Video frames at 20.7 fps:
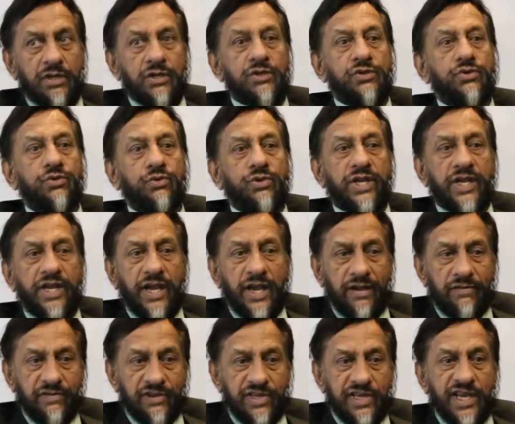So they
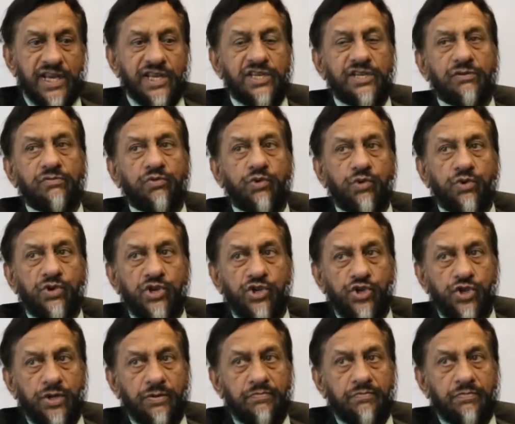have a sense of
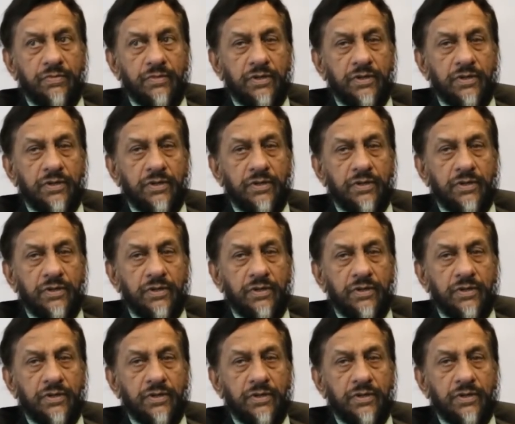ownership.